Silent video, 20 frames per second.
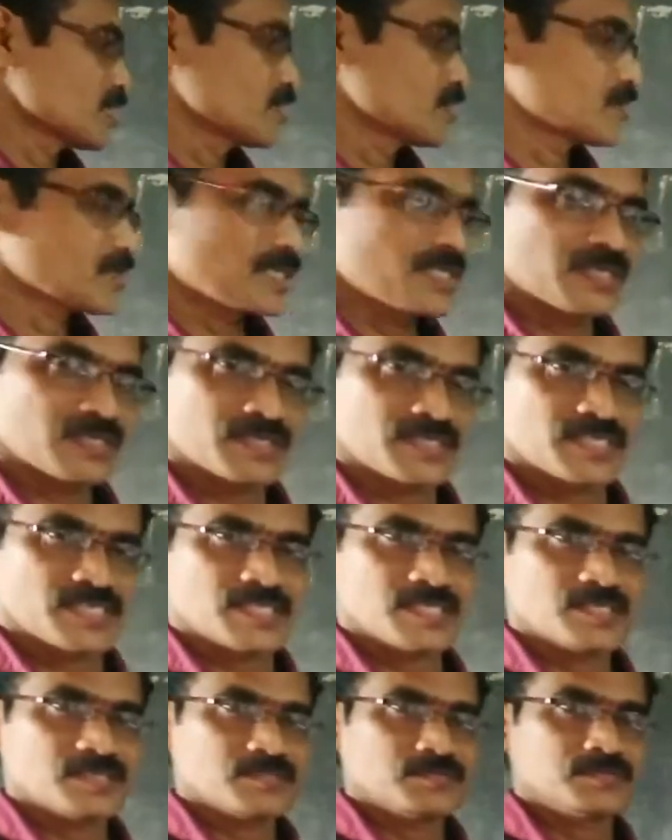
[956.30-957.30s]
Okay, already
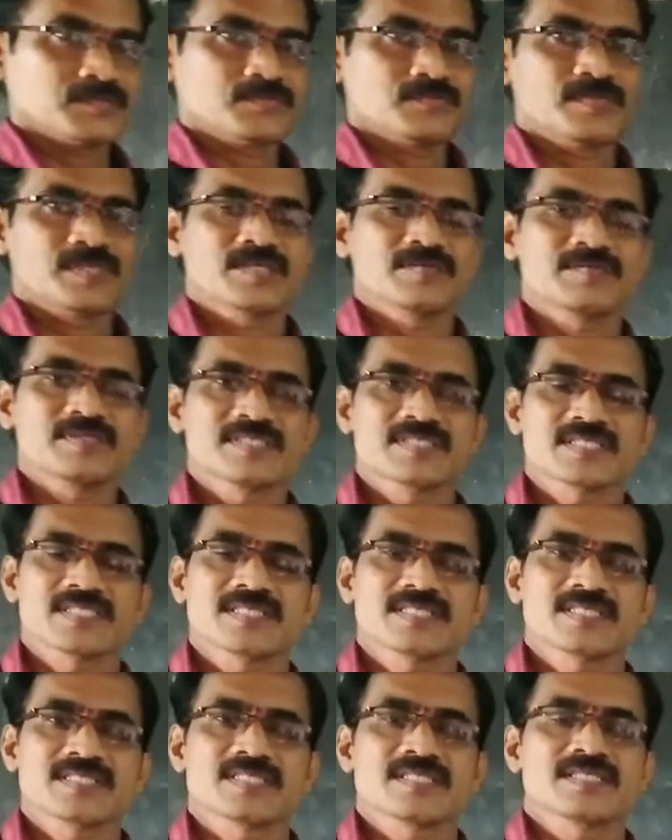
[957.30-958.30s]
now we have
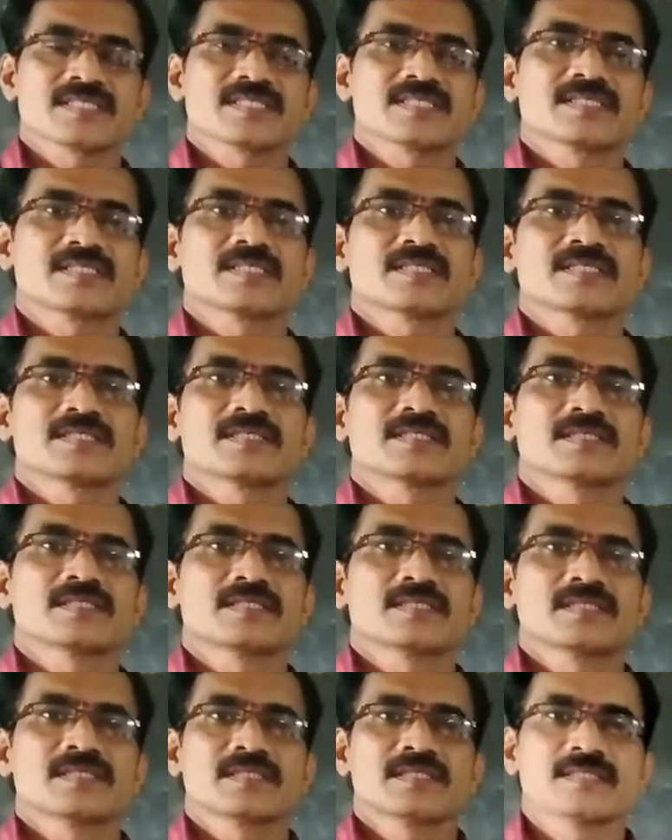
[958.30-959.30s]
discussed
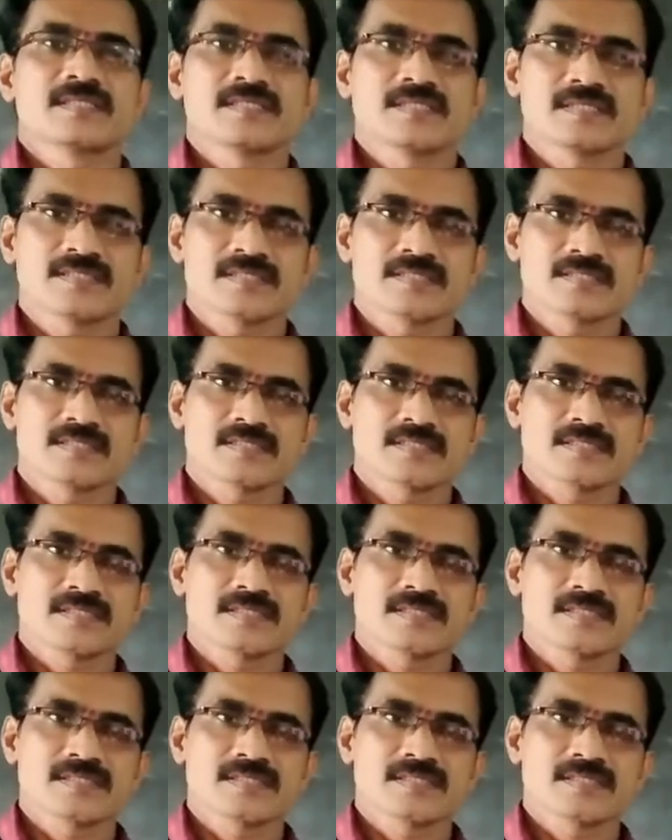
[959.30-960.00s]
that is